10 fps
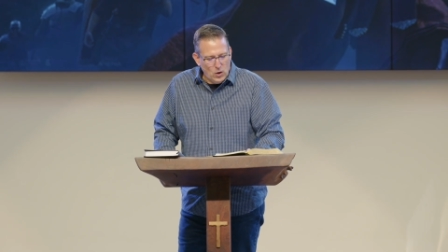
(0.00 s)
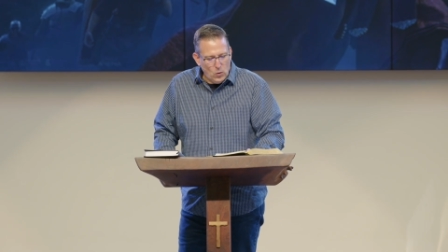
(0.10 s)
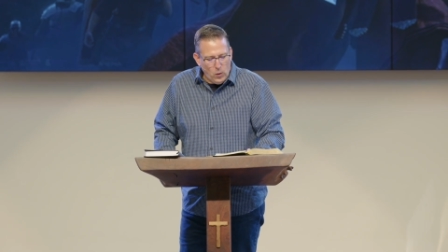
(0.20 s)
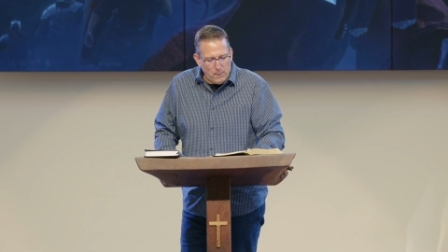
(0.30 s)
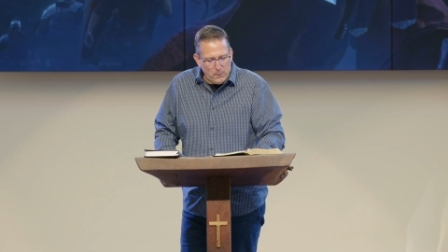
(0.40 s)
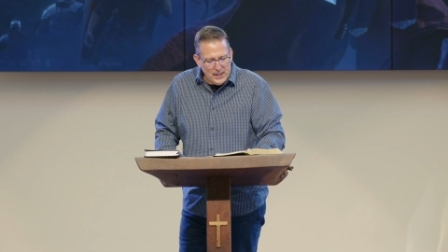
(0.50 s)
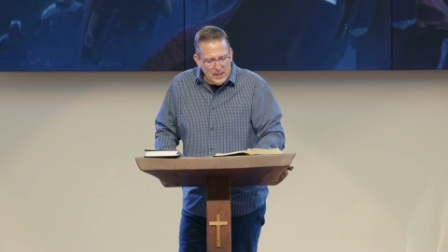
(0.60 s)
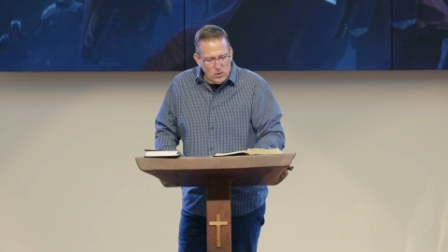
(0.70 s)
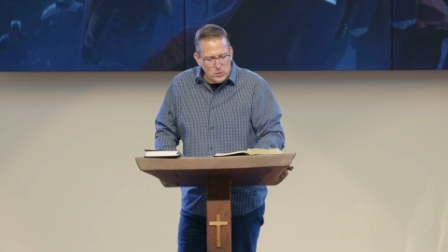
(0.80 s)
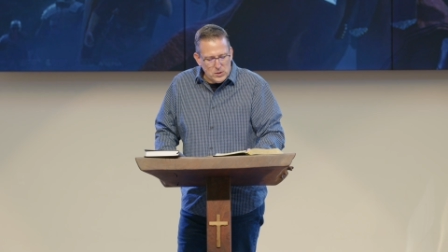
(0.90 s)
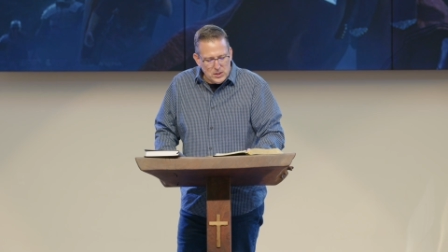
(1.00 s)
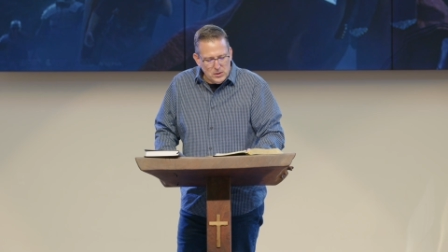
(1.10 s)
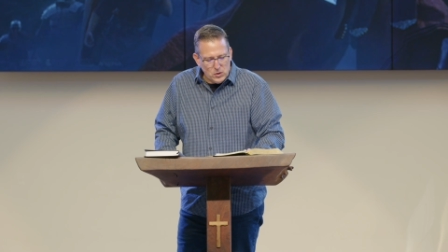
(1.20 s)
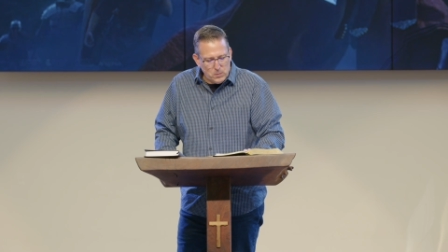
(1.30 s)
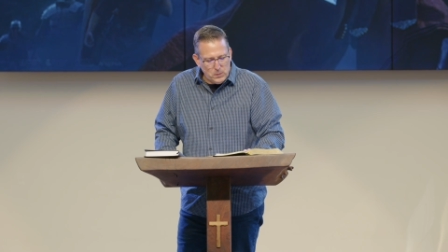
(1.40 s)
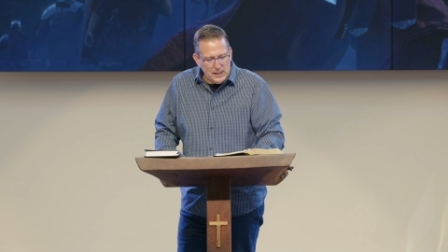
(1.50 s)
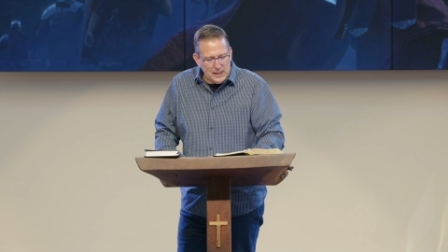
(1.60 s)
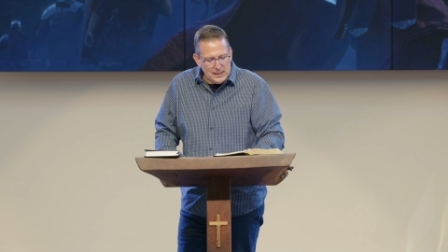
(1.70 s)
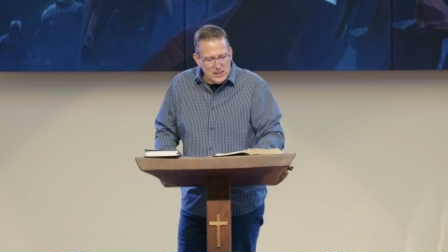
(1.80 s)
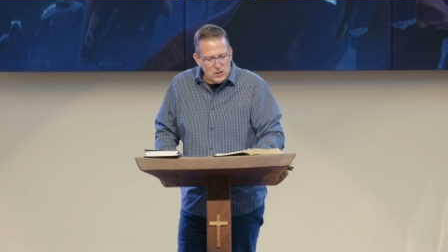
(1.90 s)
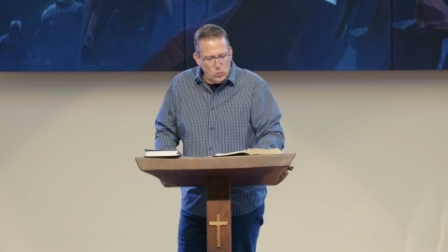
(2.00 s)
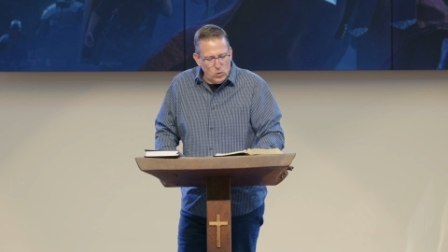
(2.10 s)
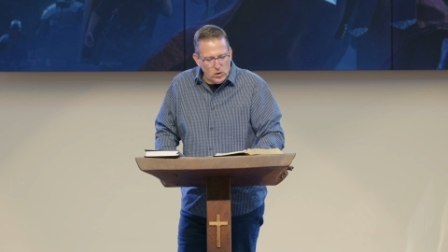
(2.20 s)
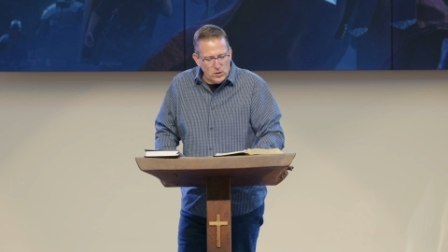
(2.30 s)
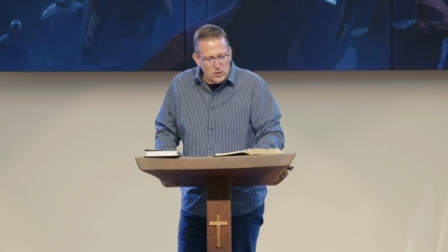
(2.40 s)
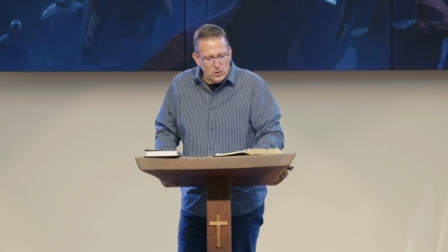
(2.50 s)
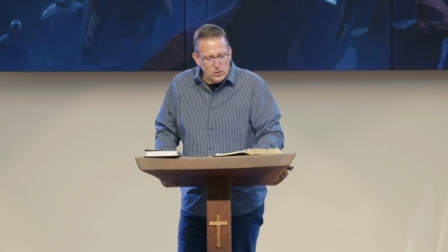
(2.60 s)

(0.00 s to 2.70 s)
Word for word: While Peter was still speaking these words,